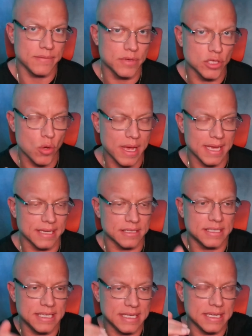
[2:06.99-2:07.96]
Even though I
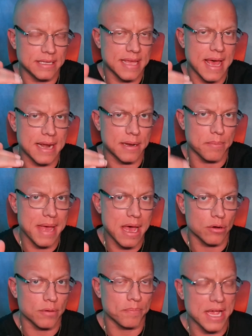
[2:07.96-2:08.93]
exceeded that
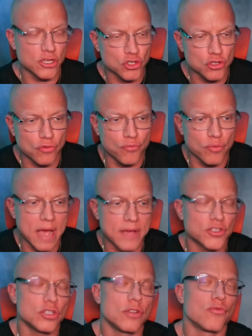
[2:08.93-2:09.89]
amount, I should have I
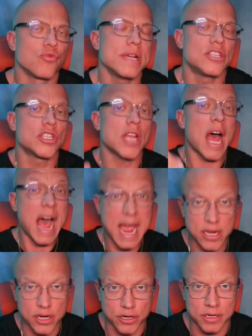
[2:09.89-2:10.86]
should have reached
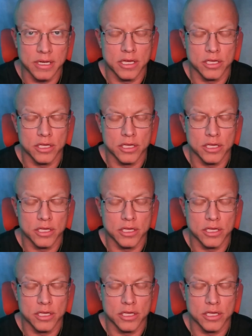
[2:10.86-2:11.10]
higher.